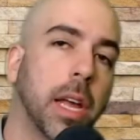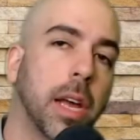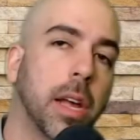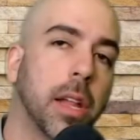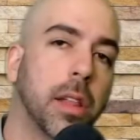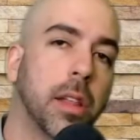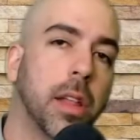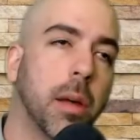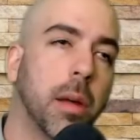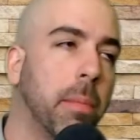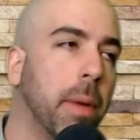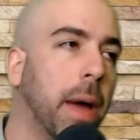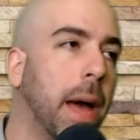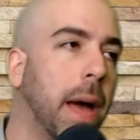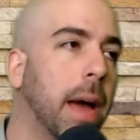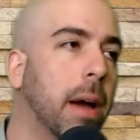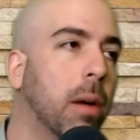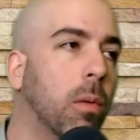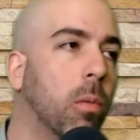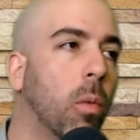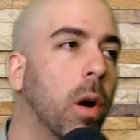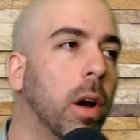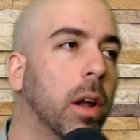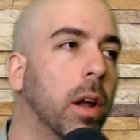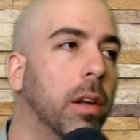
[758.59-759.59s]
take a step
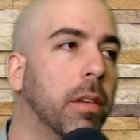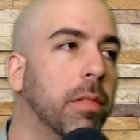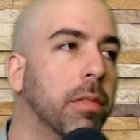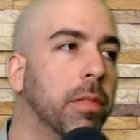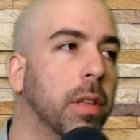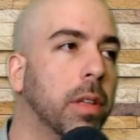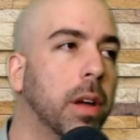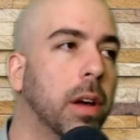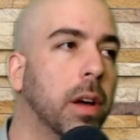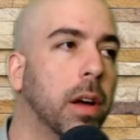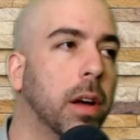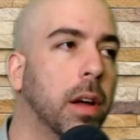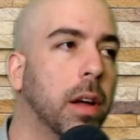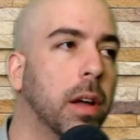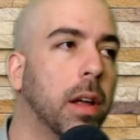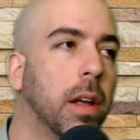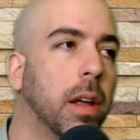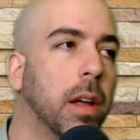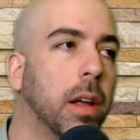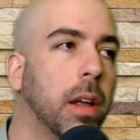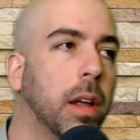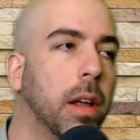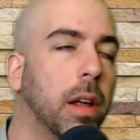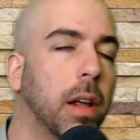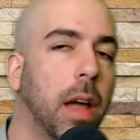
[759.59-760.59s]
back. One of the
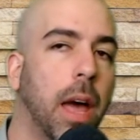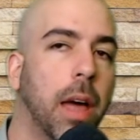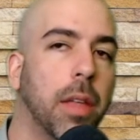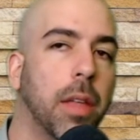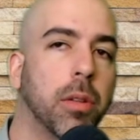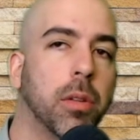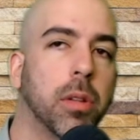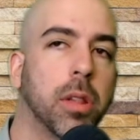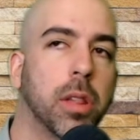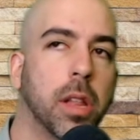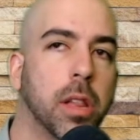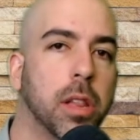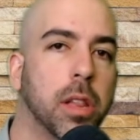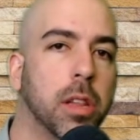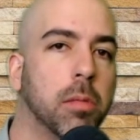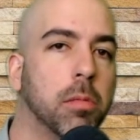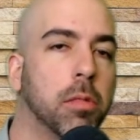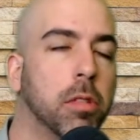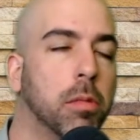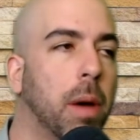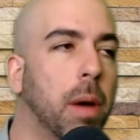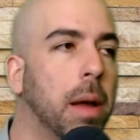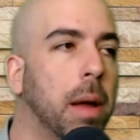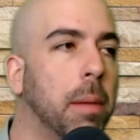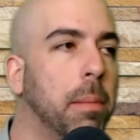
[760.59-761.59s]
other
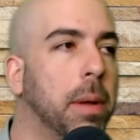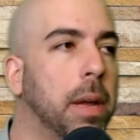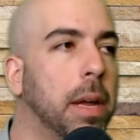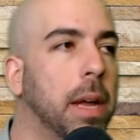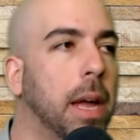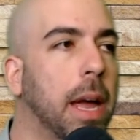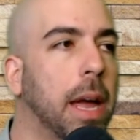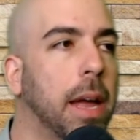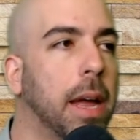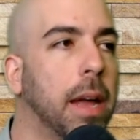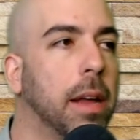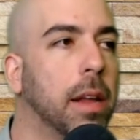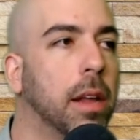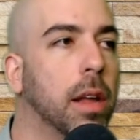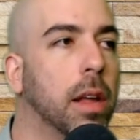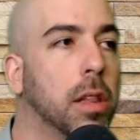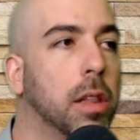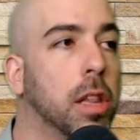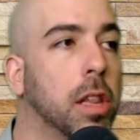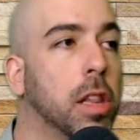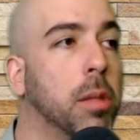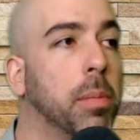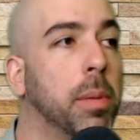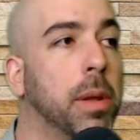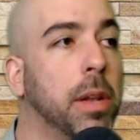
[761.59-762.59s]
systems might be a
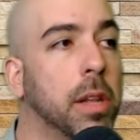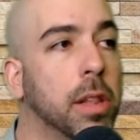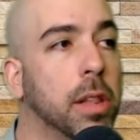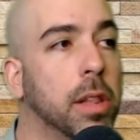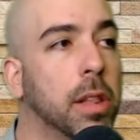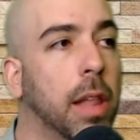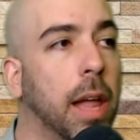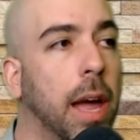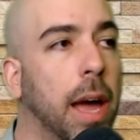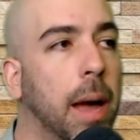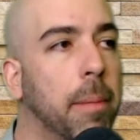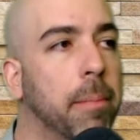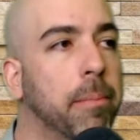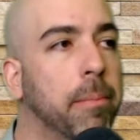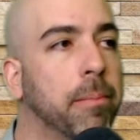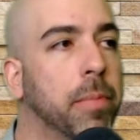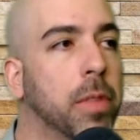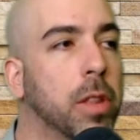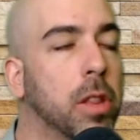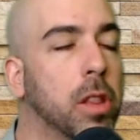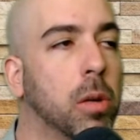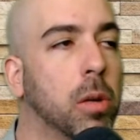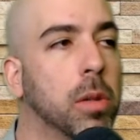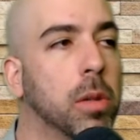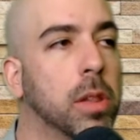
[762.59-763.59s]
suspended slab.
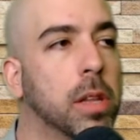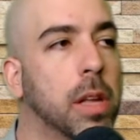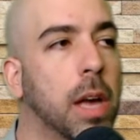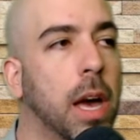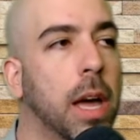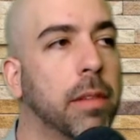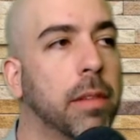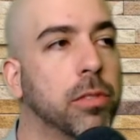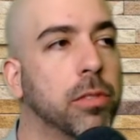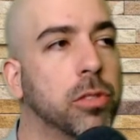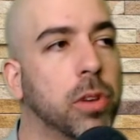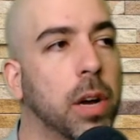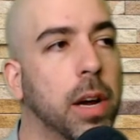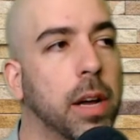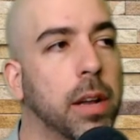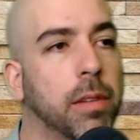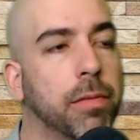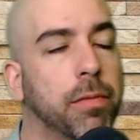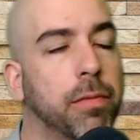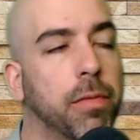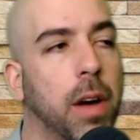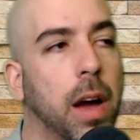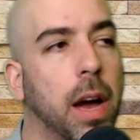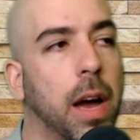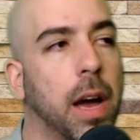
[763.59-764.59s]
So it's kind of trying to
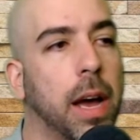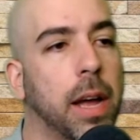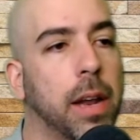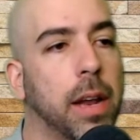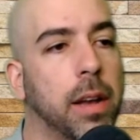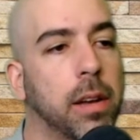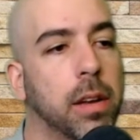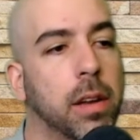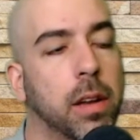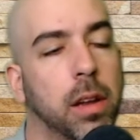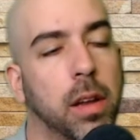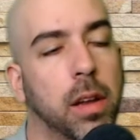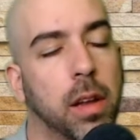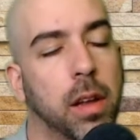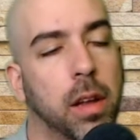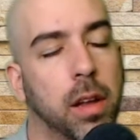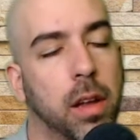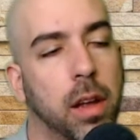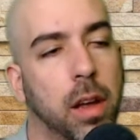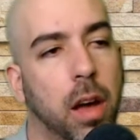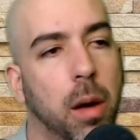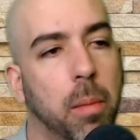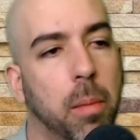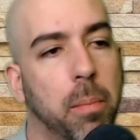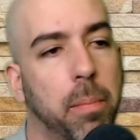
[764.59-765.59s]
find
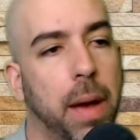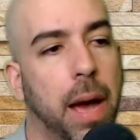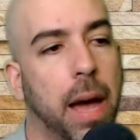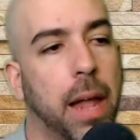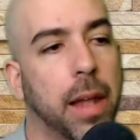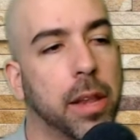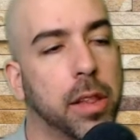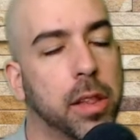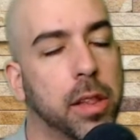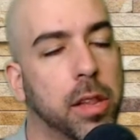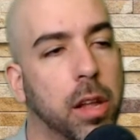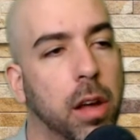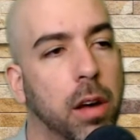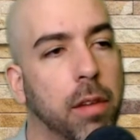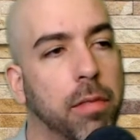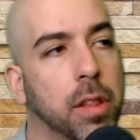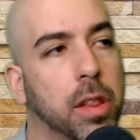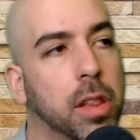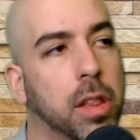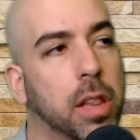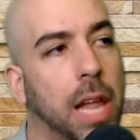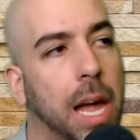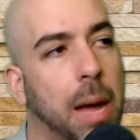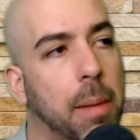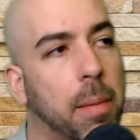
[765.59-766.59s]
a balance of the
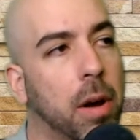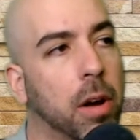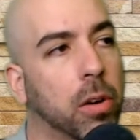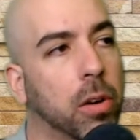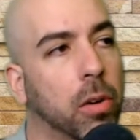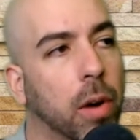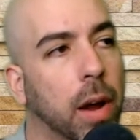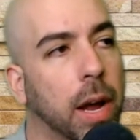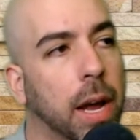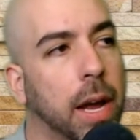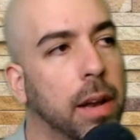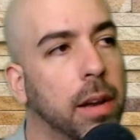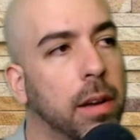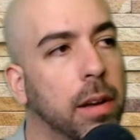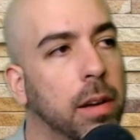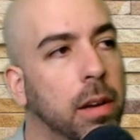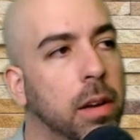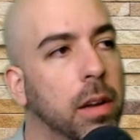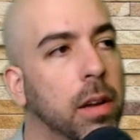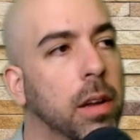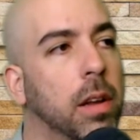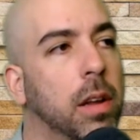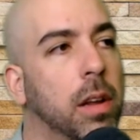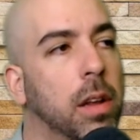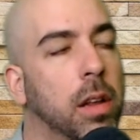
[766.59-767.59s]
slab on grade.
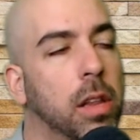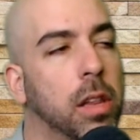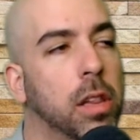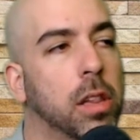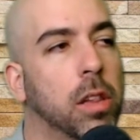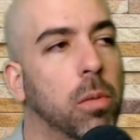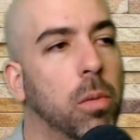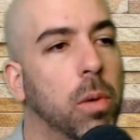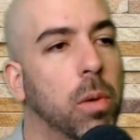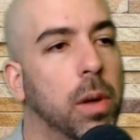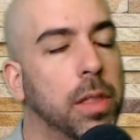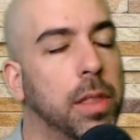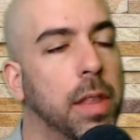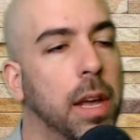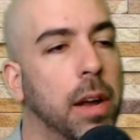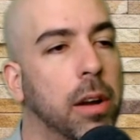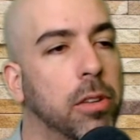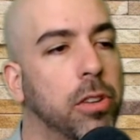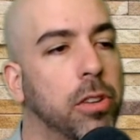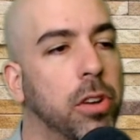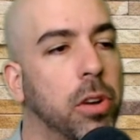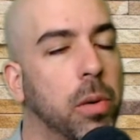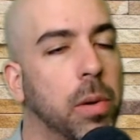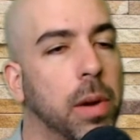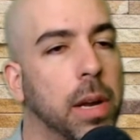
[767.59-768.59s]
So what they're
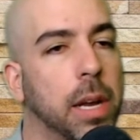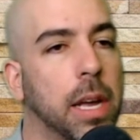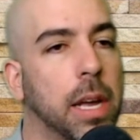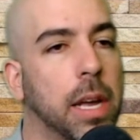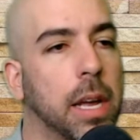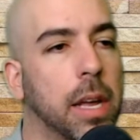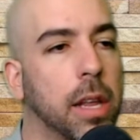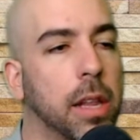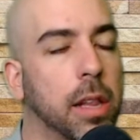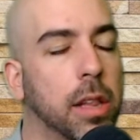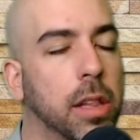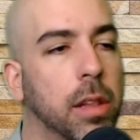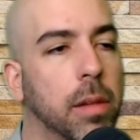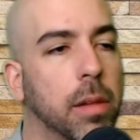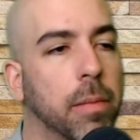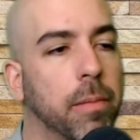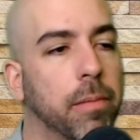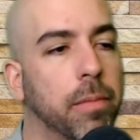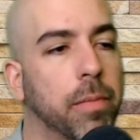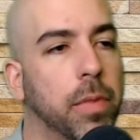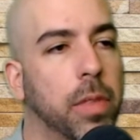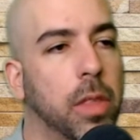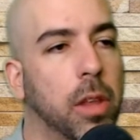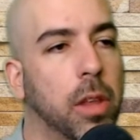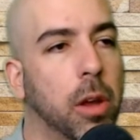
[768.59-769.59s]
doing is
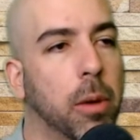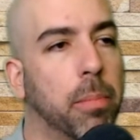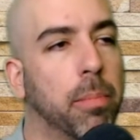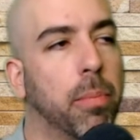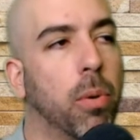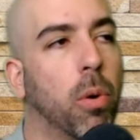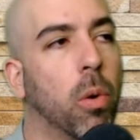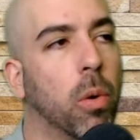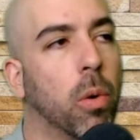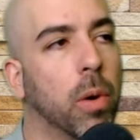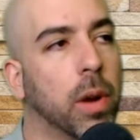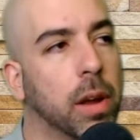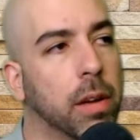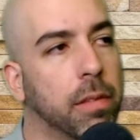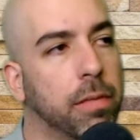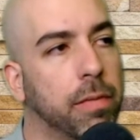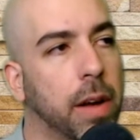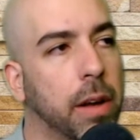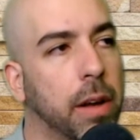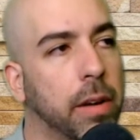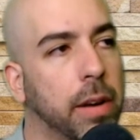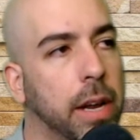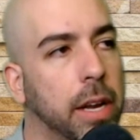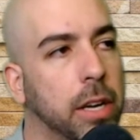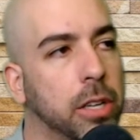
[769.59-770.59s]
they're pouring a
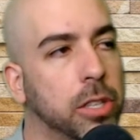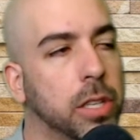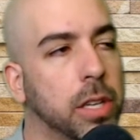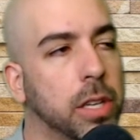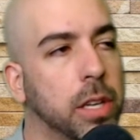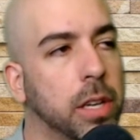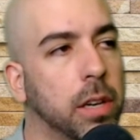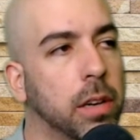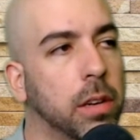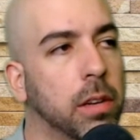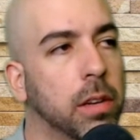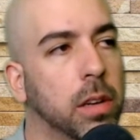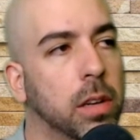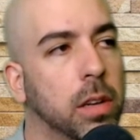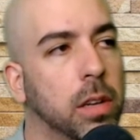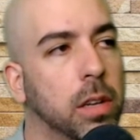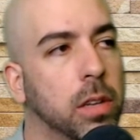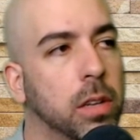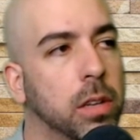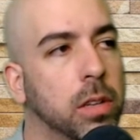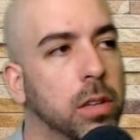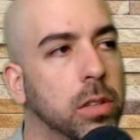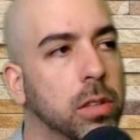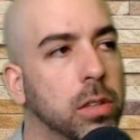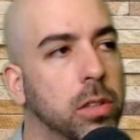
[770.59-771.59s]
foundation
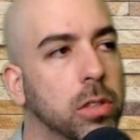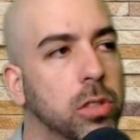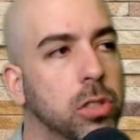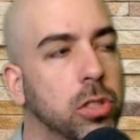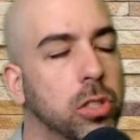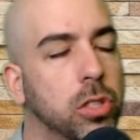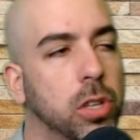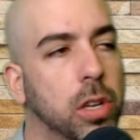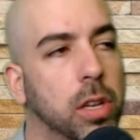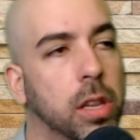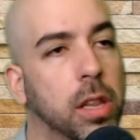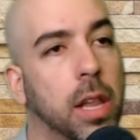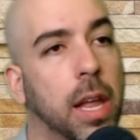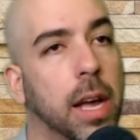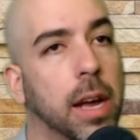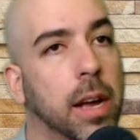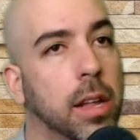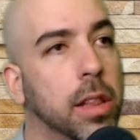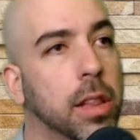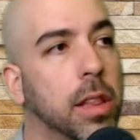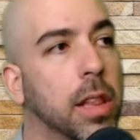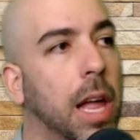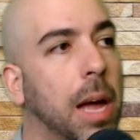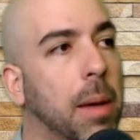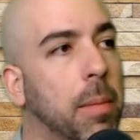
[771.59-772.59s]
just like
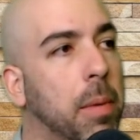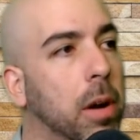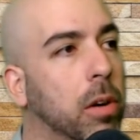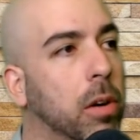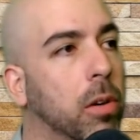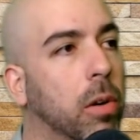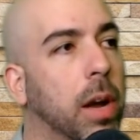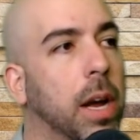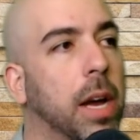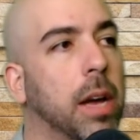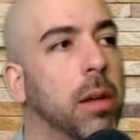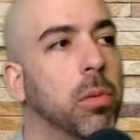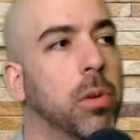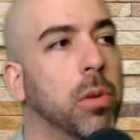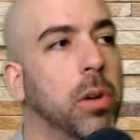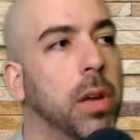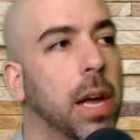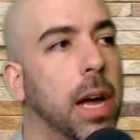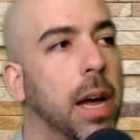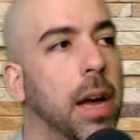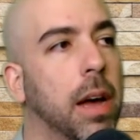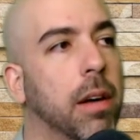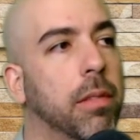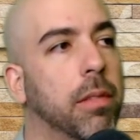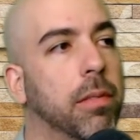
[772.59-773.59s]
a slab on grade, where you
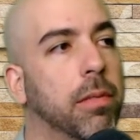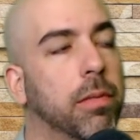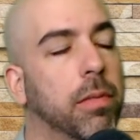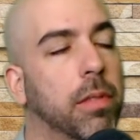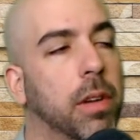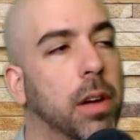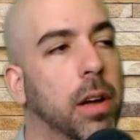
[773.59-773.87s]
have